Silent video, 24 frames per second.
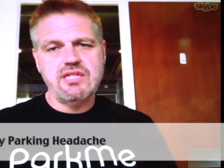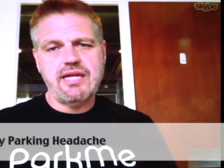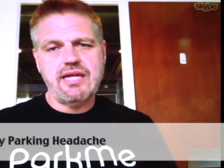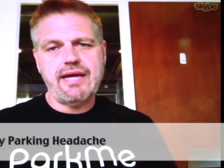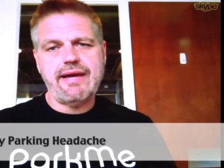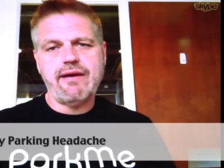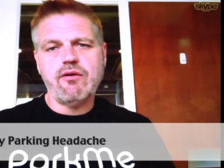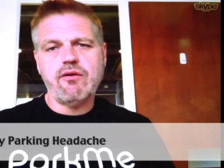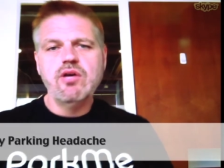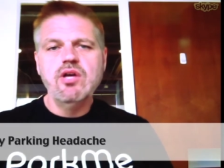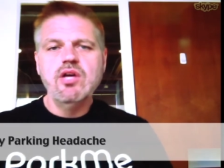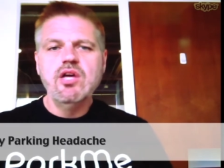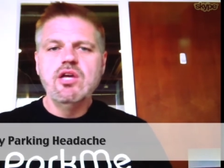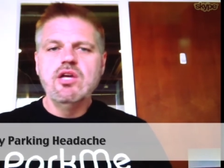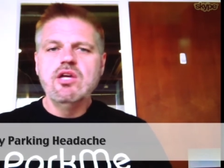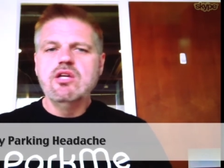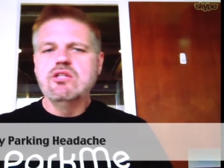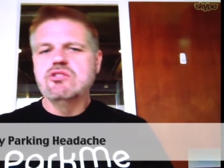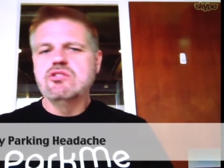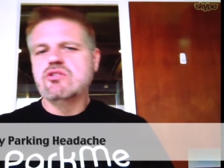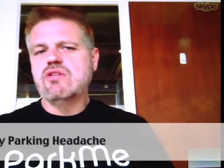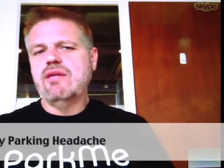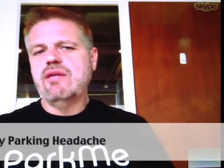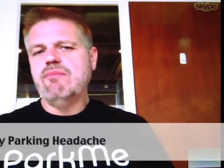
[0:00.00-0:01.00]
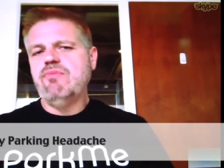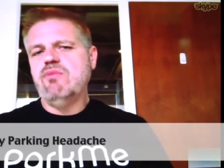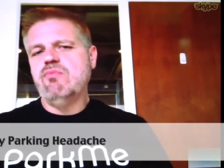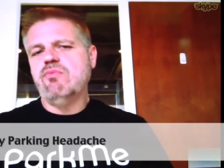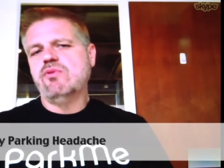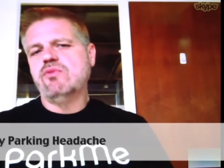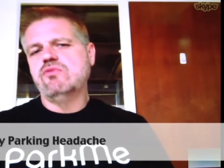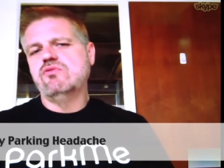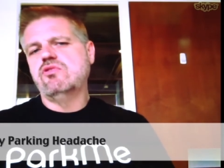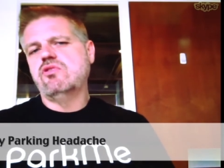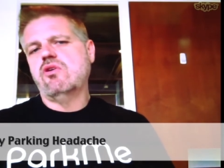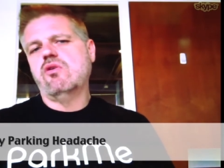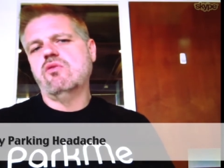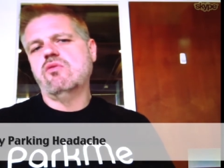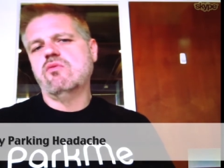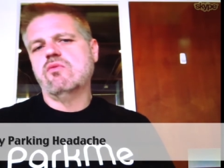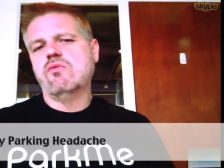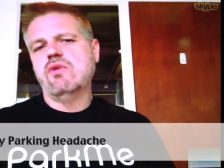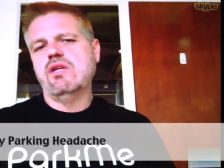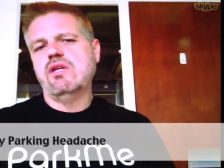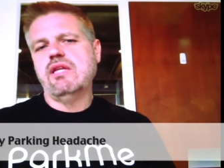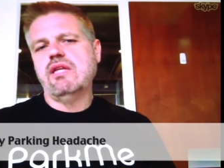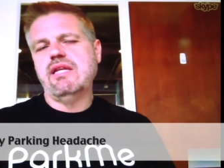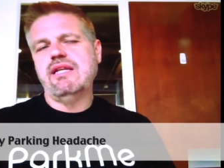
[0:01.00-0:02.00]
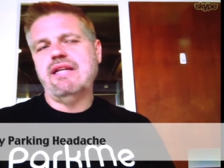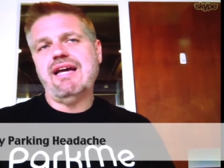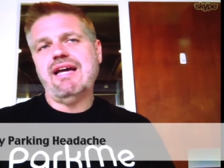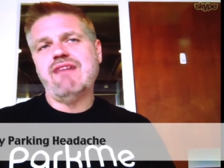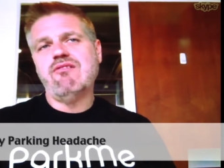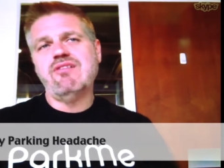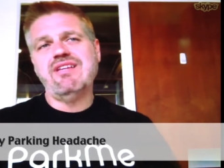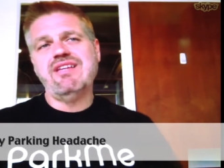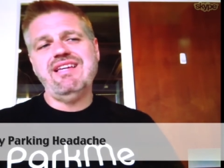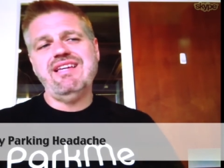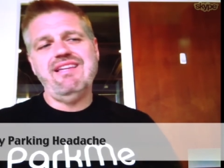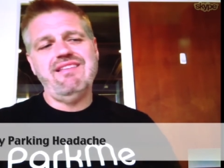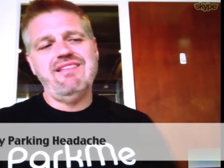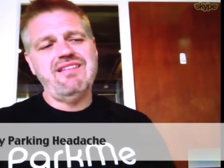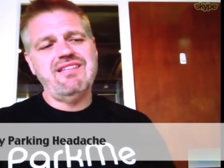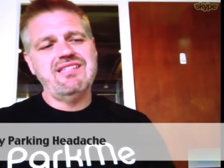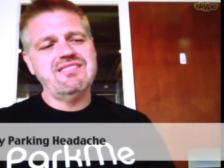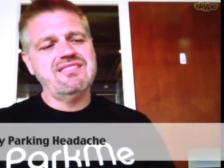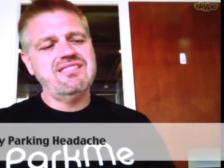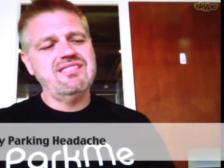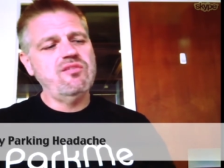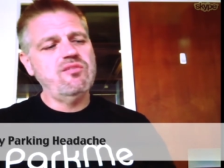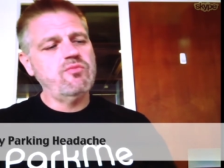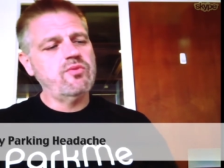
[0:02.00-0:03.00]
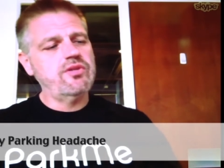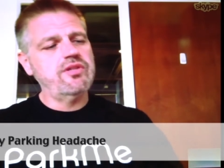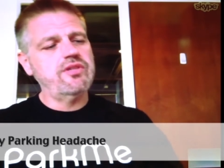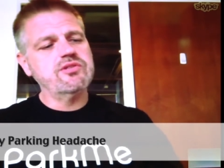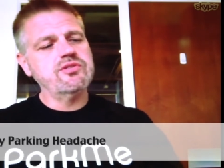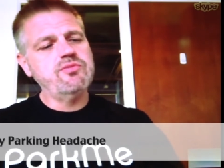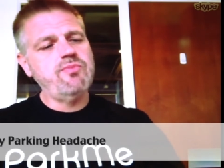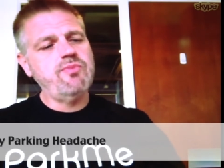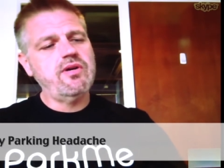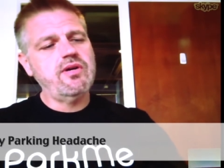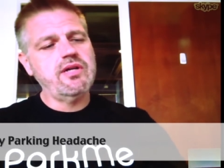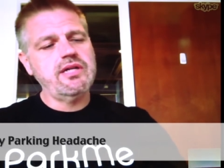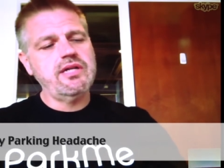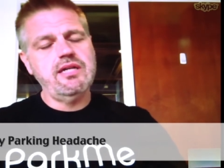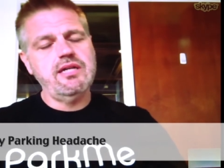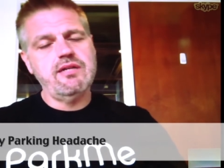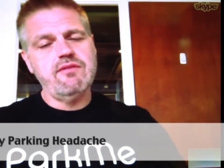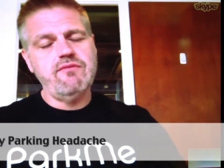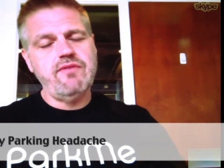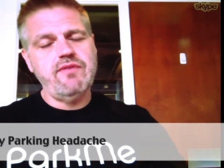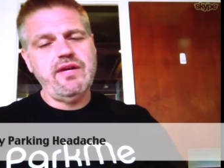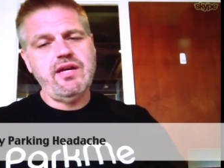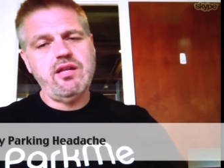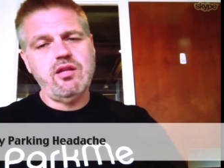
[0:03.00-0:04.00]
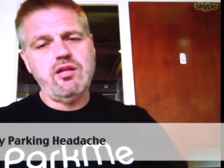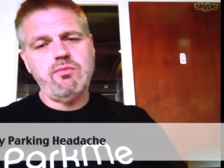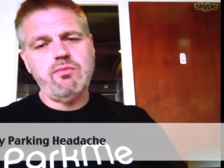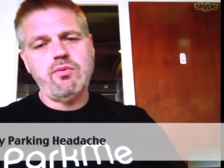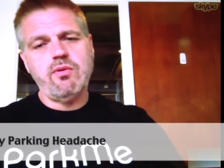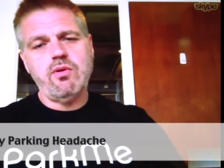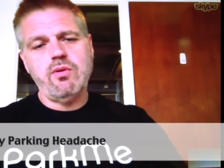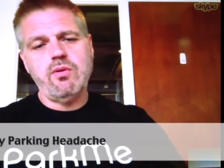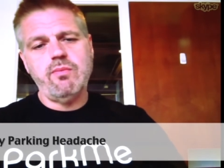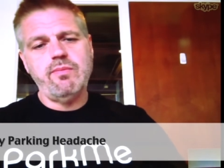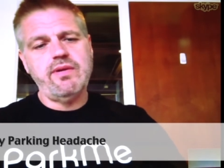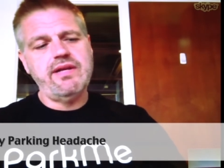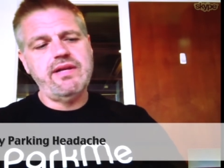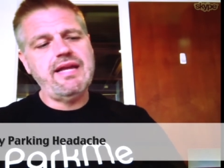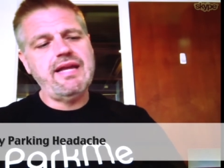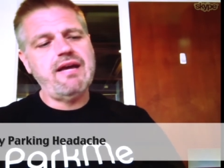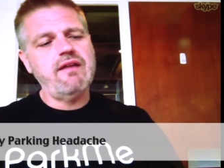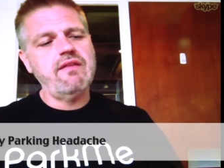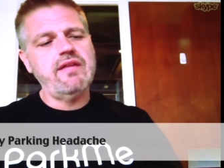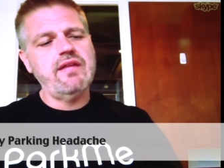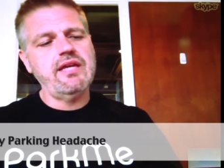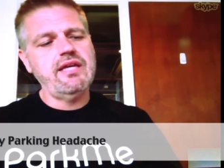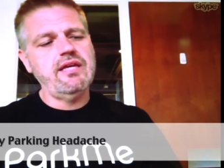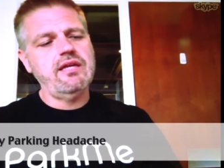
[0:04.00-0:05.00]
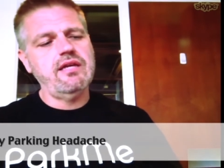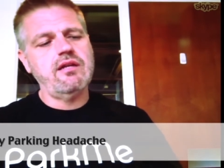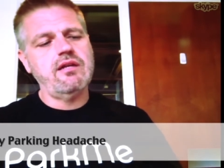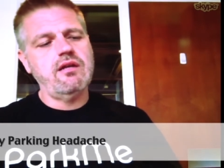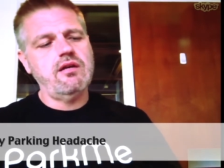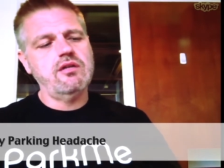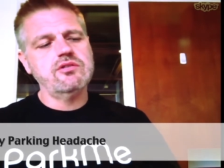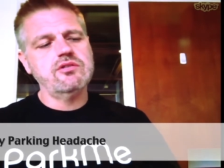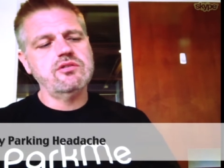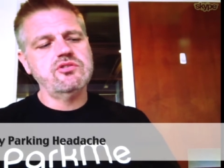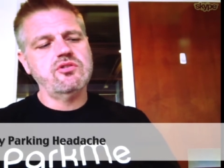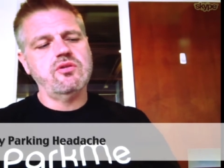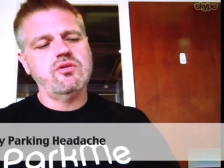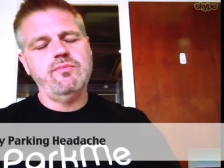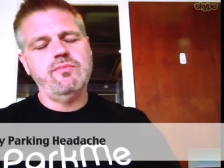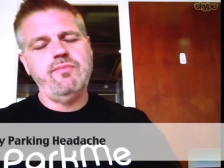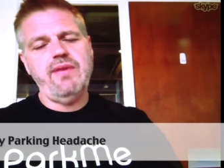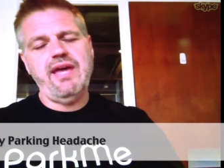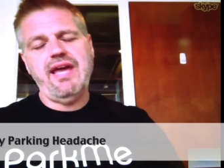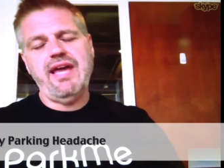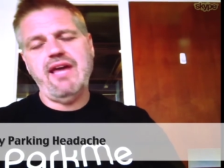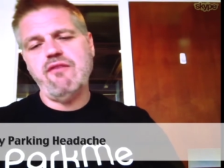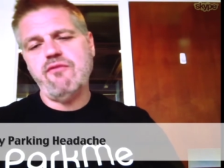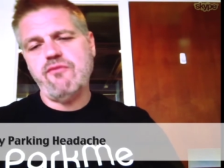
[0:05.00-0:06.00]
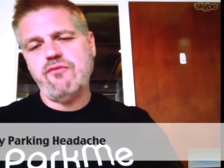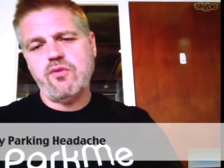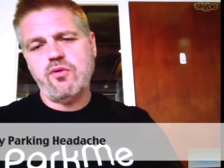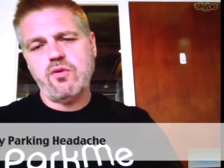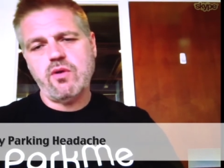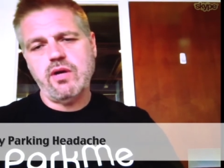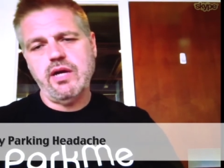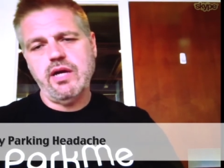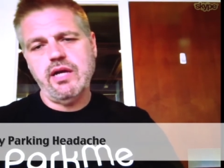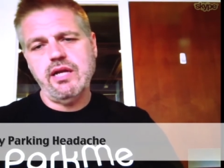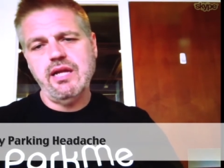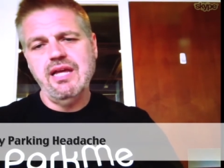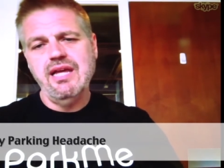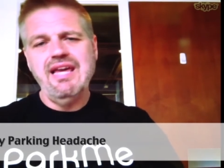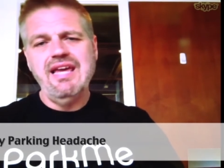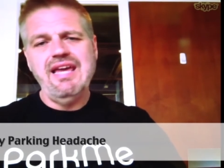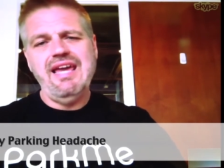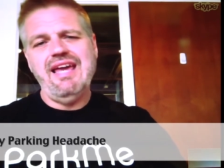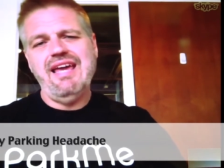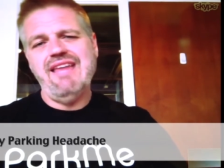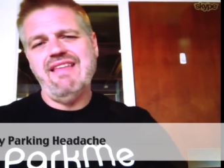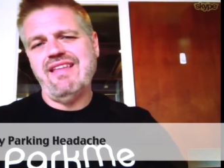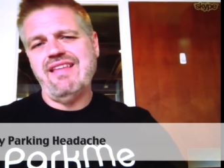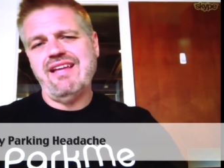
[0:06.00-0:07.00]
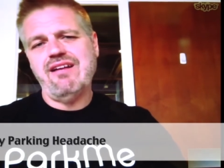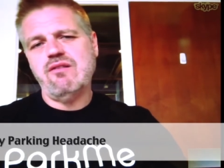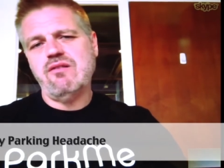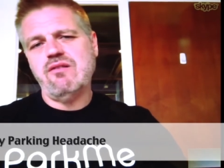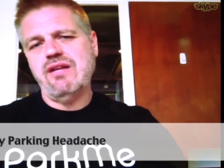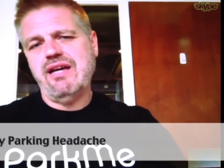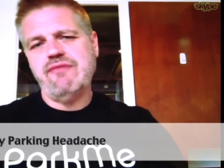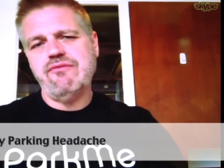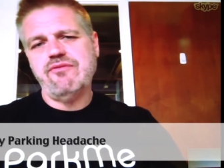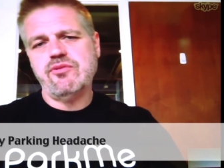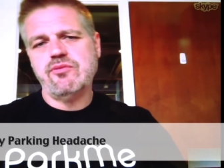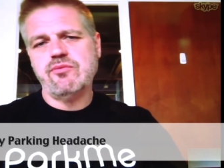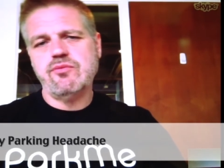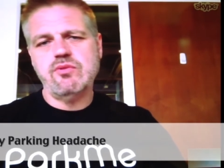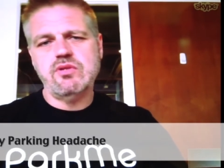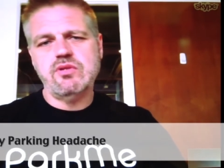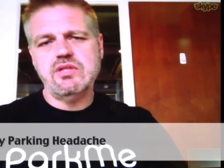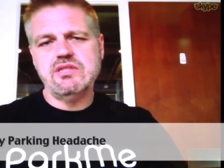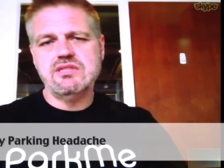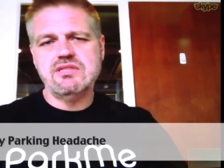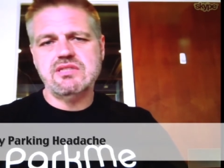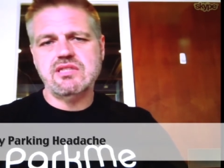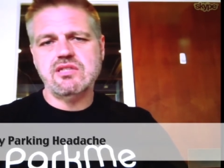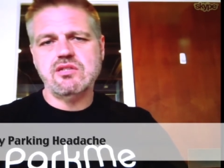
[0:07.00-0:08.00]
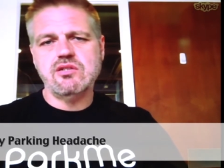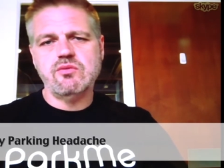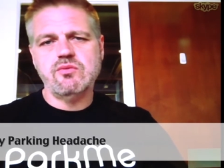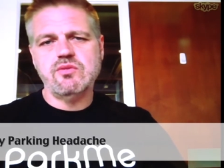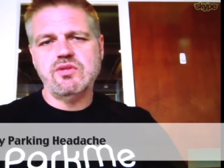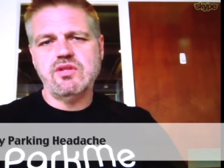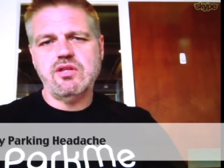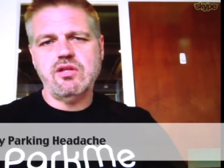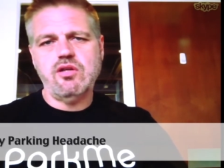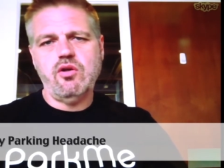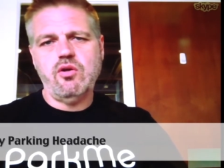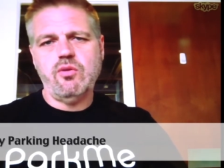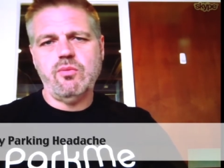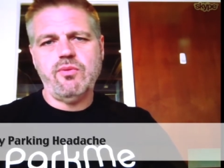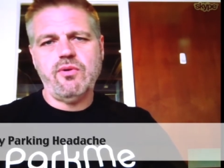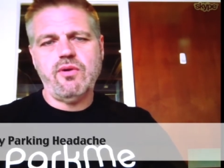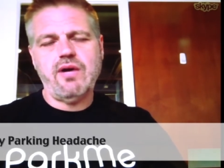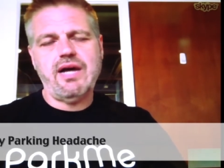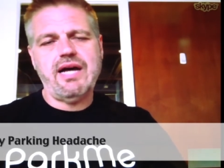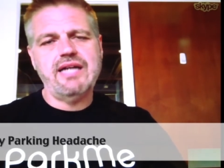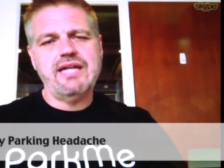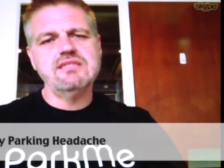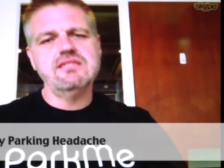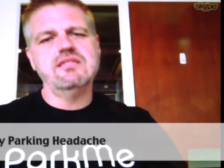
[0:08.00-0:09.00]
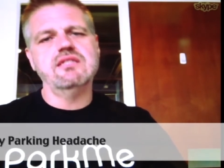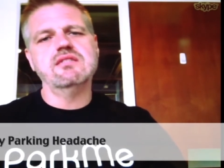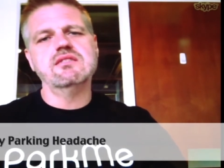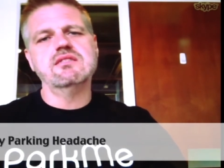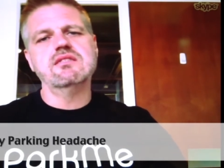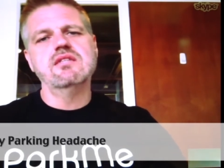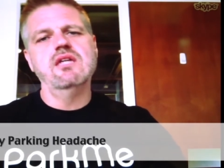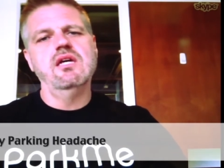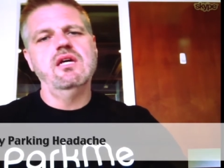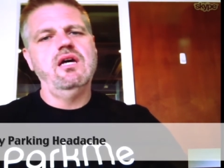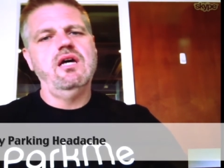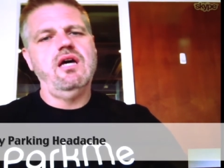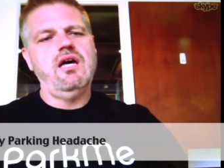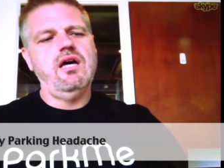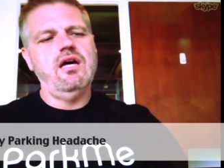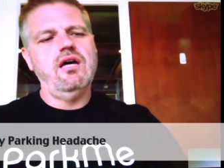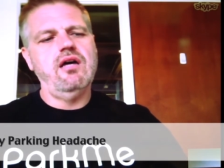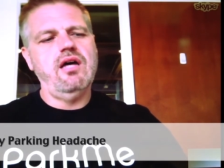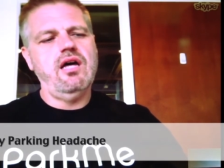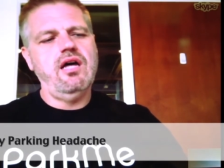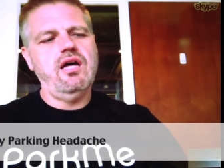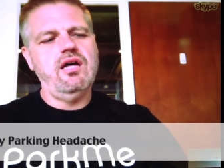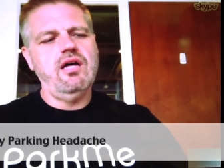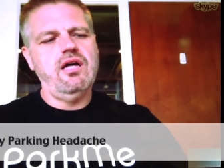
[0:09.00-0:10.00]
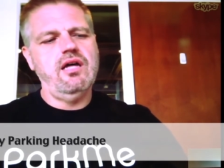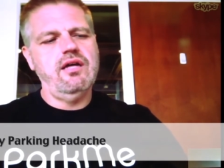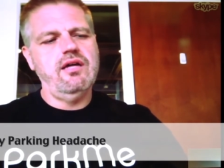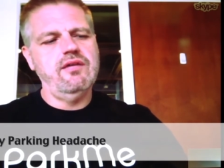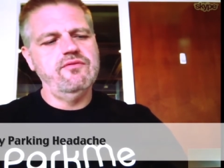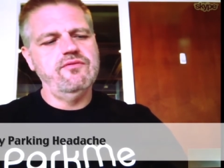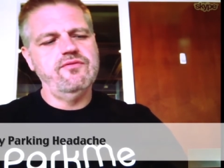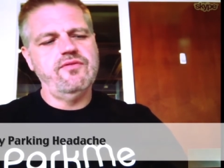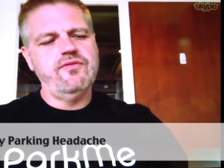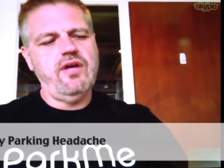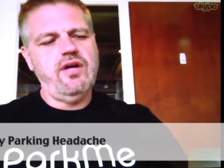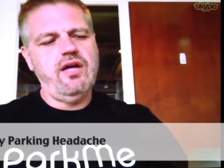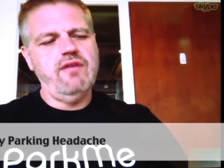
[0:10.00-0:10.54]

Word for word: now so that people don't really not only can they see where there's parking available but now they can also pay for it and they don't have to really deal with the whole process of, of,